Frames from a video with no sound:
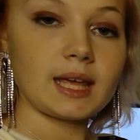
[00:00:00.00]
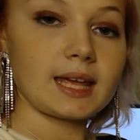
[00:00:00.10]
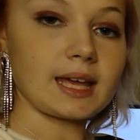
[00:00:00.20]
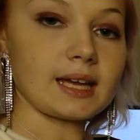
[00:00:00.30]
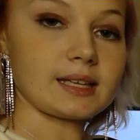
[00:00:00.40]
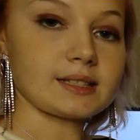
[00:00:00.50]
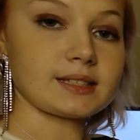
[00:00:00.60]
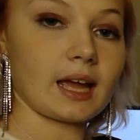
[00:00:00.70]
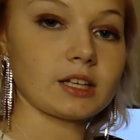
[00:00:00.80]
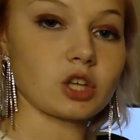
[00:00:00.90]
is
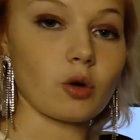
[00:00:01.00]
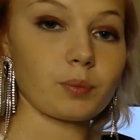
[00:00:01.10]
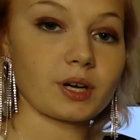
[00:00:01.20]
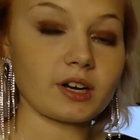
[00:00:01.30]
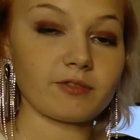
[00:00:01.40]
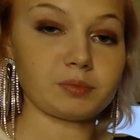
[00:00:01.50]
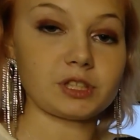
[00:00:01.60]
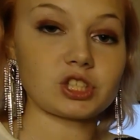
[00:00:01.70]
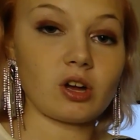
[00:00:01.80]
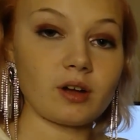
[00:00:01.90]
they don't put enough
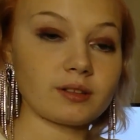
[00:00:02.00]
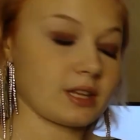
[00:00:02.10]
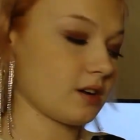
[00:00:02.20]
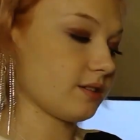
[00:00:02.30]
bleach on there.